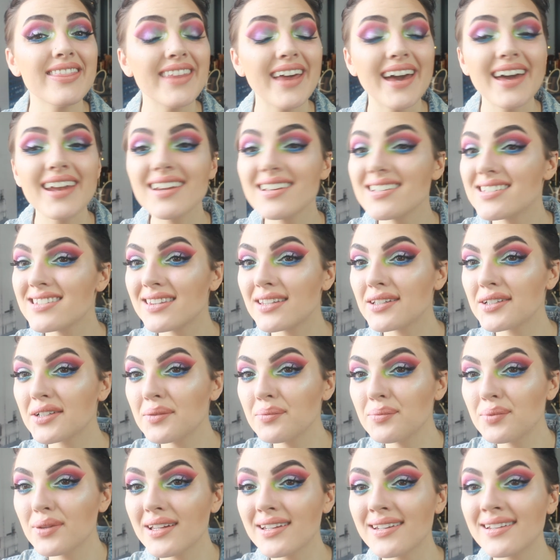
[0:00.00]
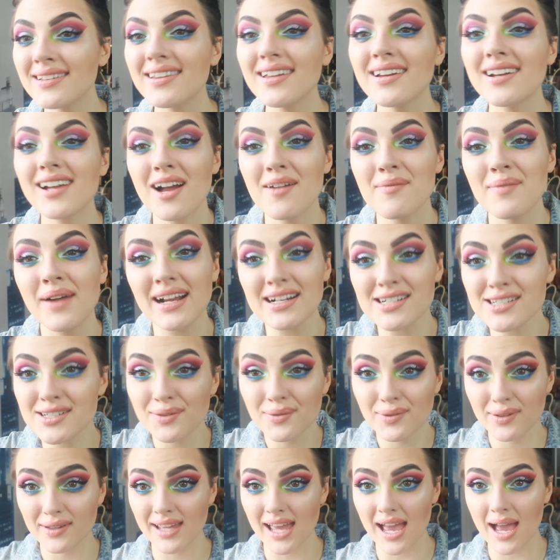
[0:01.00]
that is the completed look. I'm actually
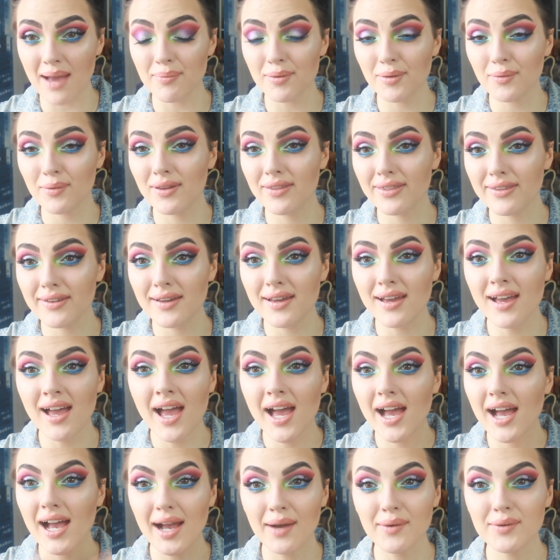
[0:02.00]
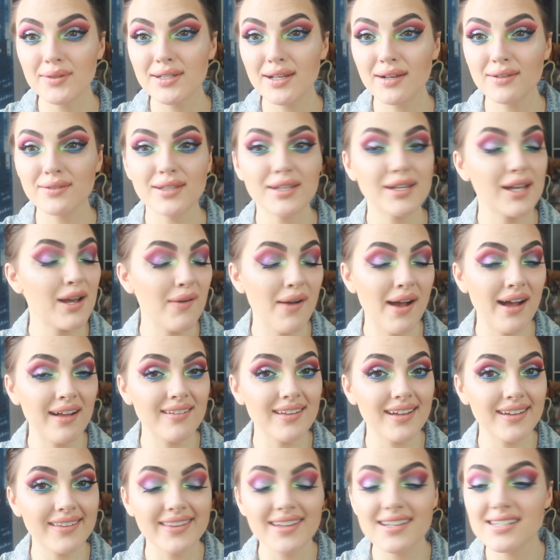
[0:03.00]
really happy with it. I would totally go out
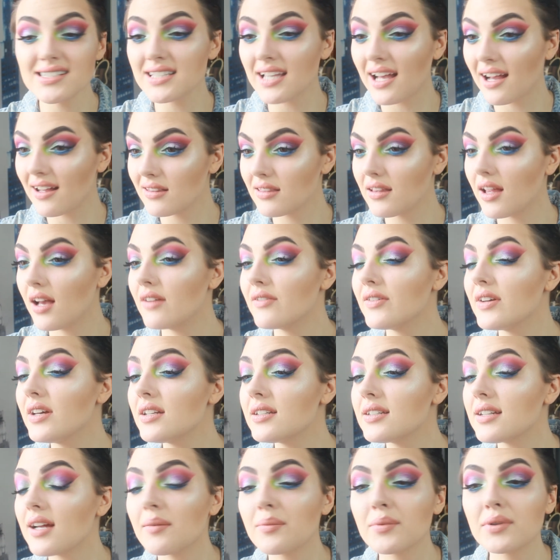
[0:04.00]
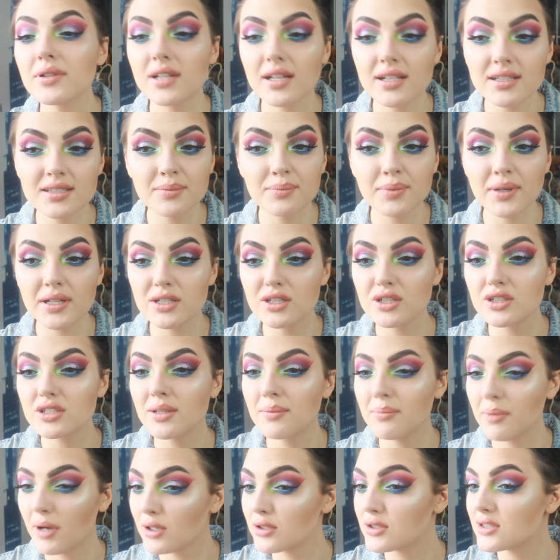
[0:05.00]
like this. I love it. I'm going to take some pictures
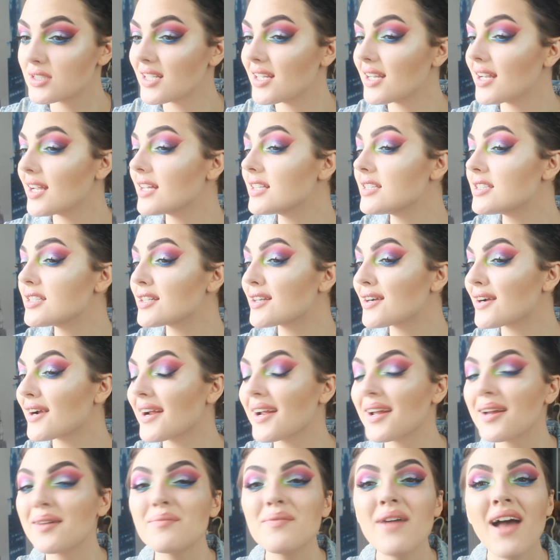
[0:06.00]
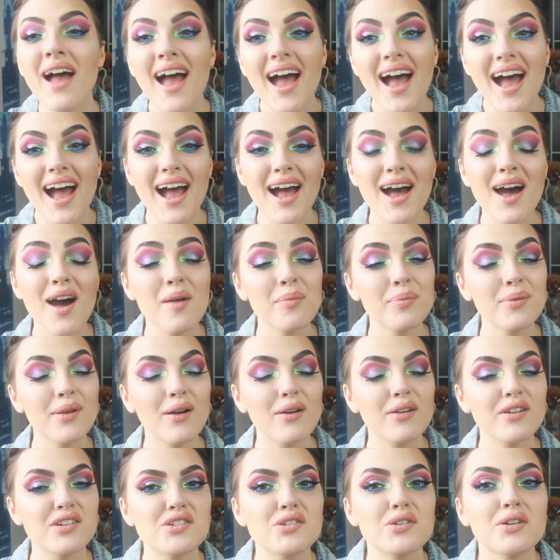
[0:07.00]
and post it to Instagram. I hope
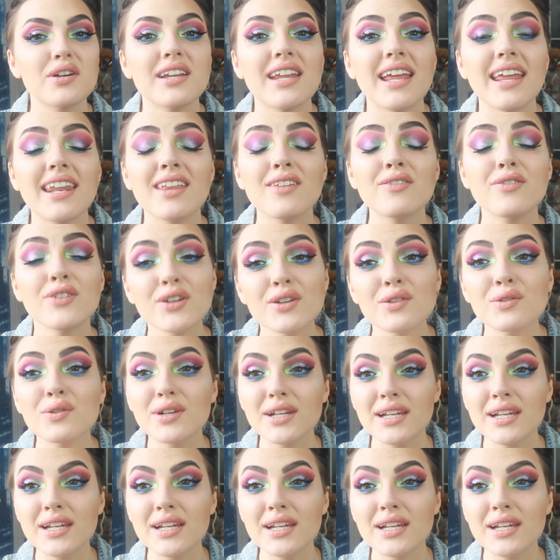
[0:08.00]
y'all enjoyed it. If you